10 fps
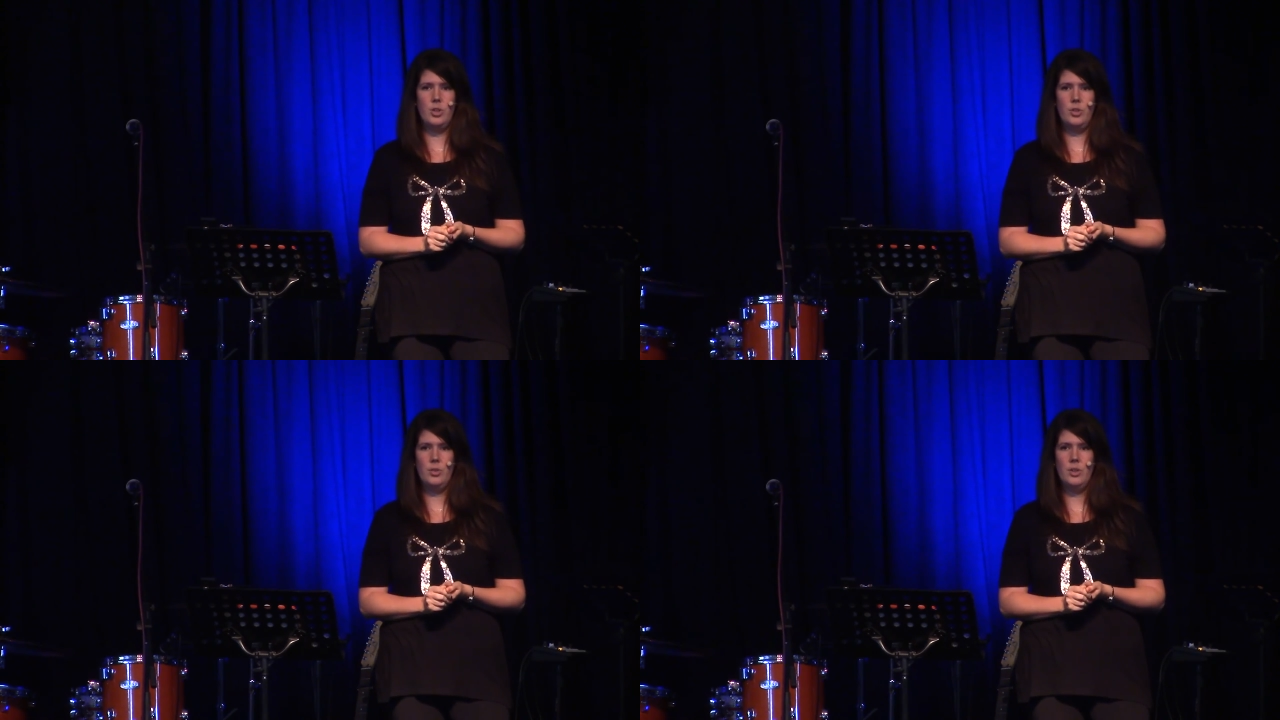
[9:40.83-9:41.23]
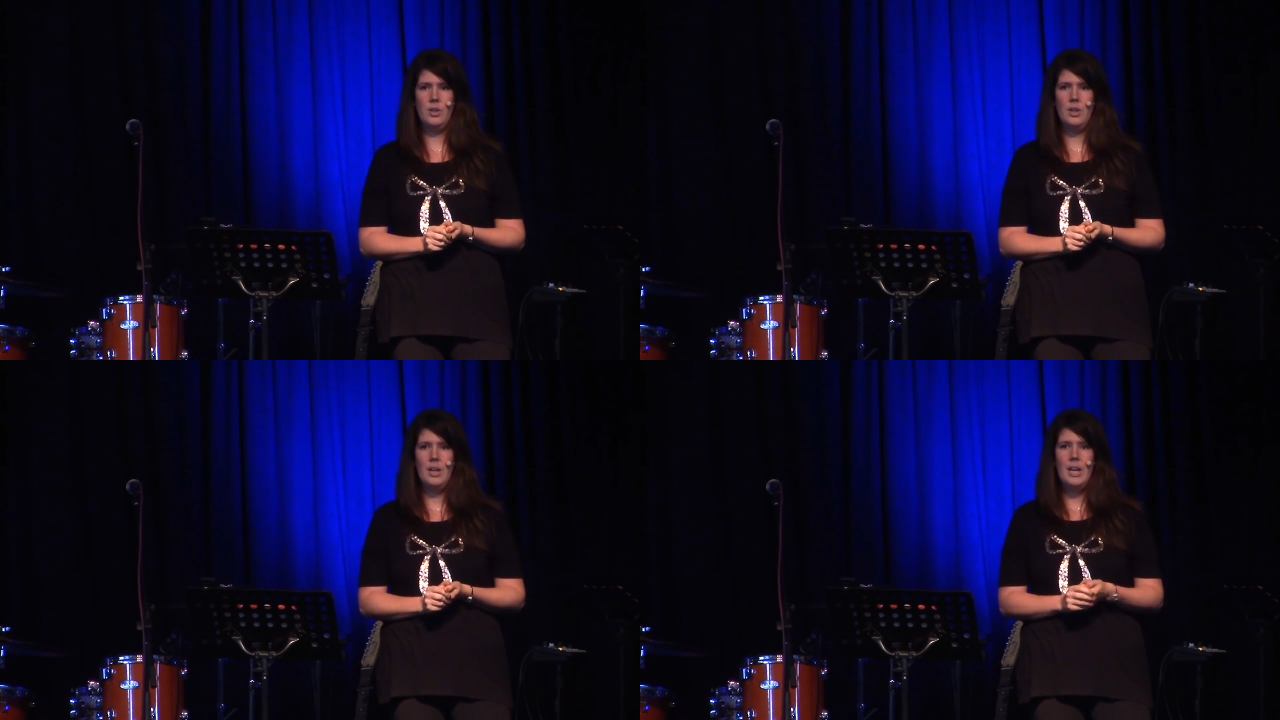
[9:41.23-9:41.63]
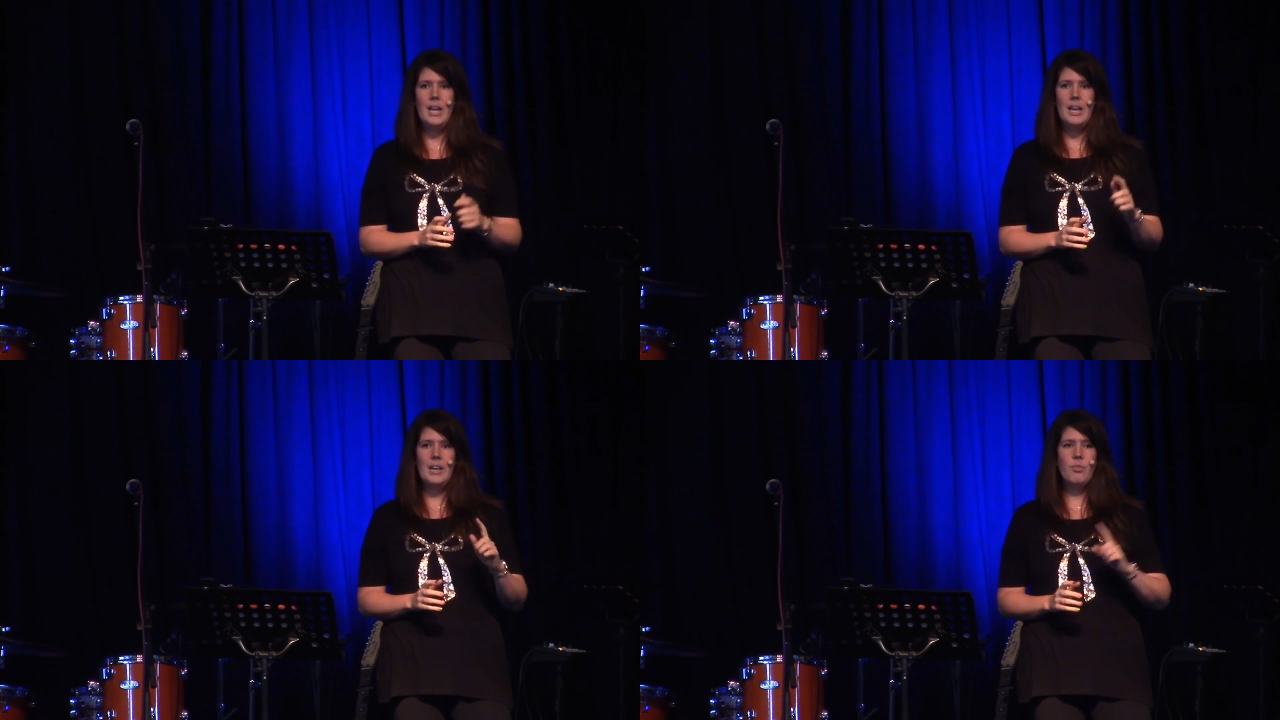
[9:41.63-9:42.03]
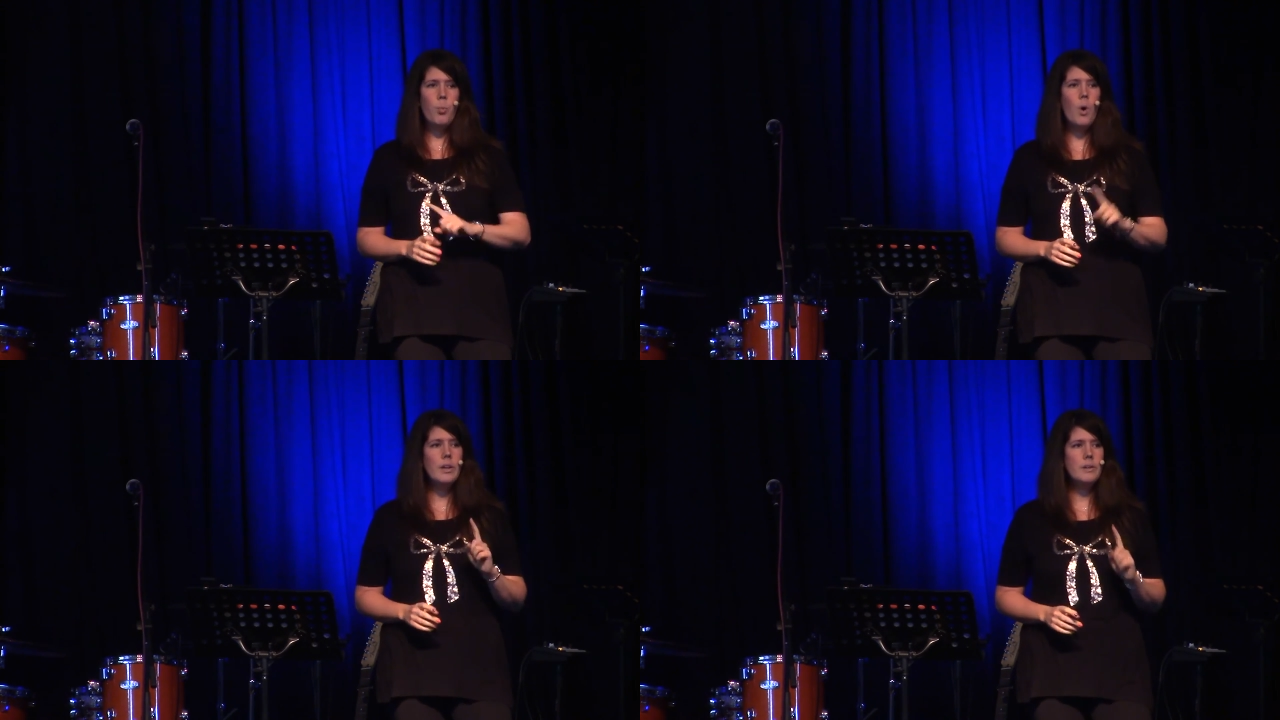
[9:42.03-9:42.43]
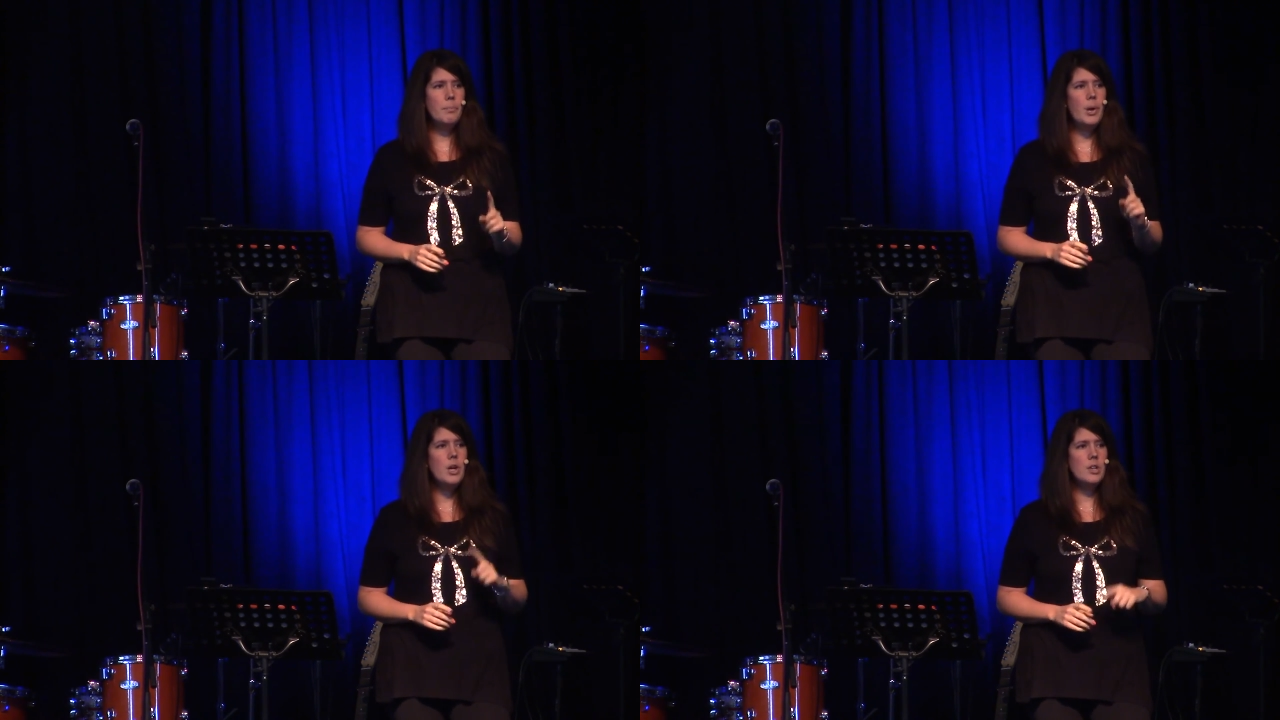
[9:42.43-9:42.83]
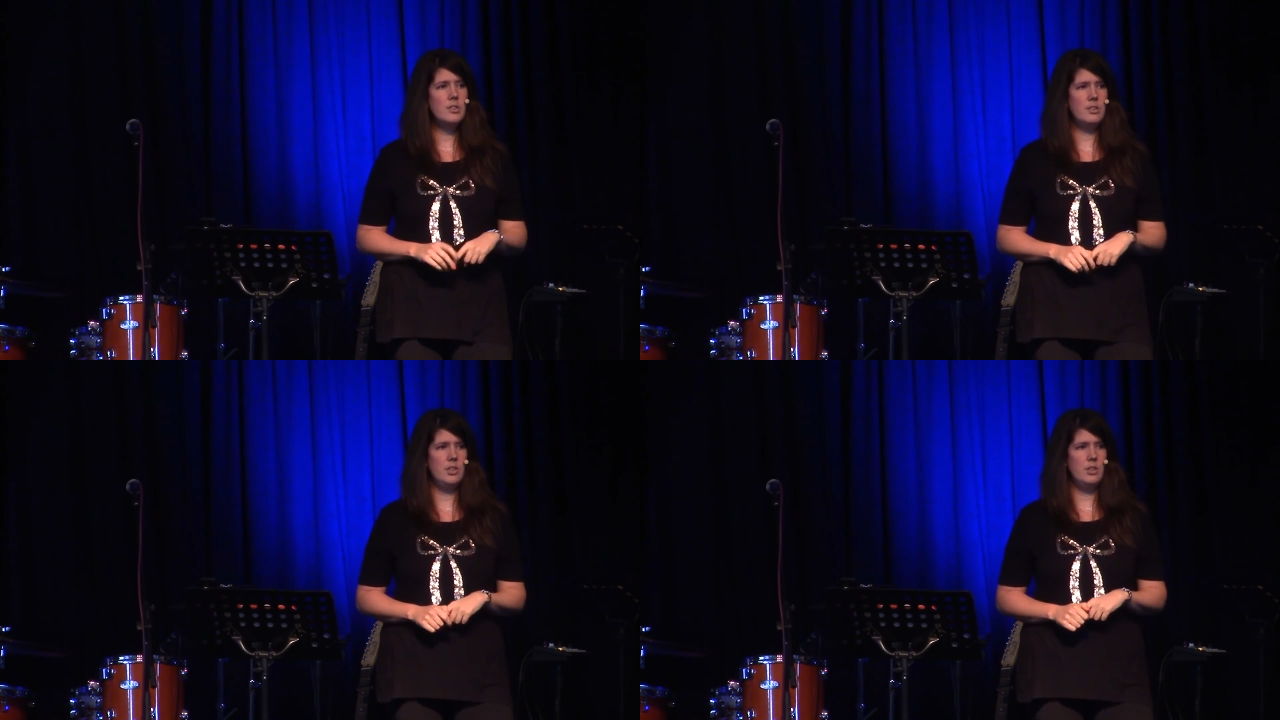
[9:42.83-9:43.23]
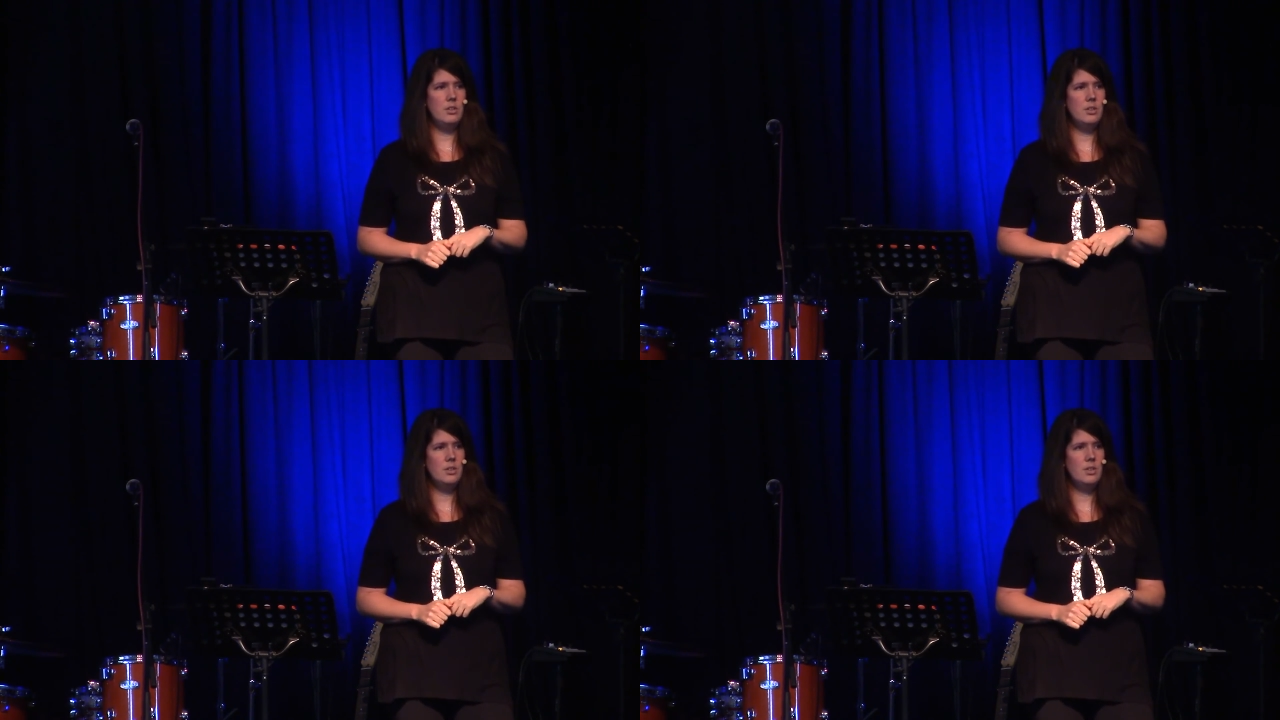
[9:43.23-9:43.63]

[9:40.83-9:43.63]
to. If one person